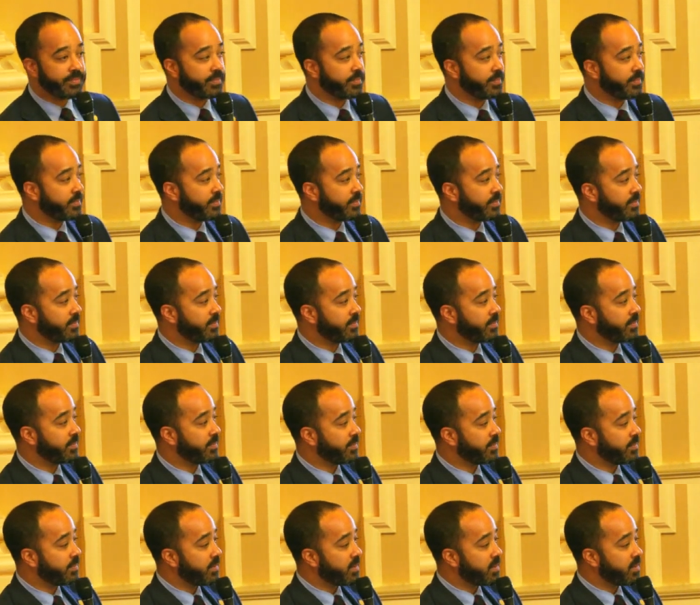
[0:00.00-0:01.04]

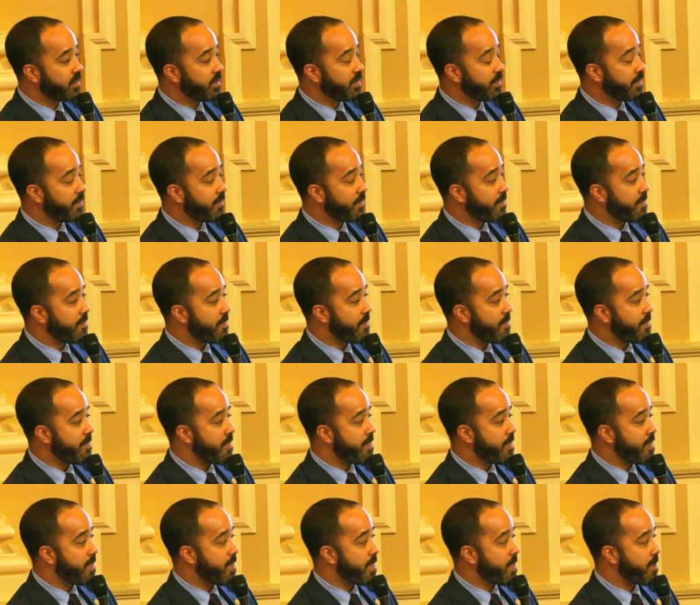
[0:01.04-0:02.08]

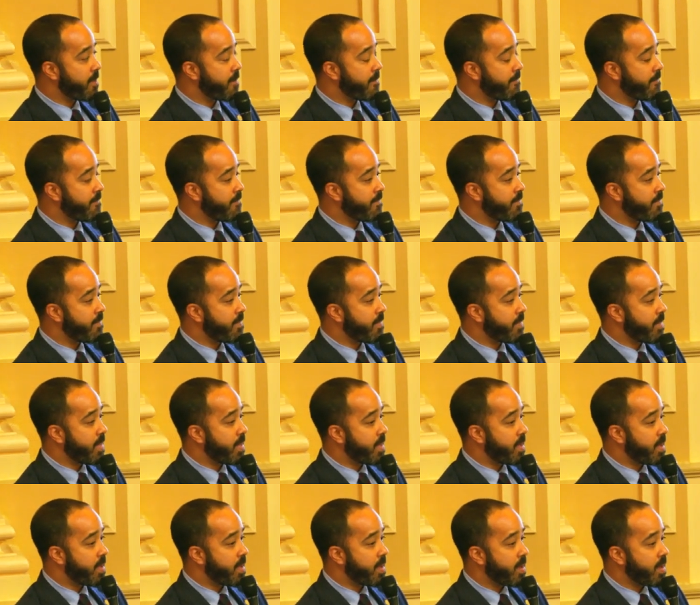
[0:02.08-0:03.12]

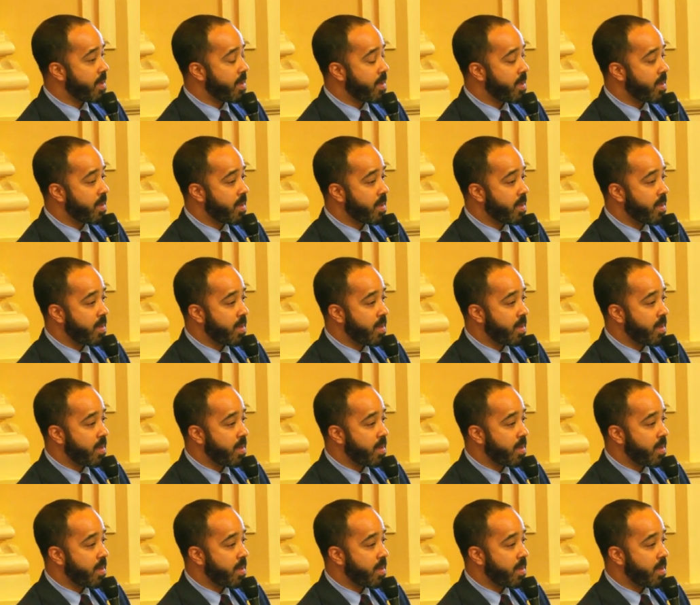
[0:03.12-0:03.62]
No one is speaking in this clip.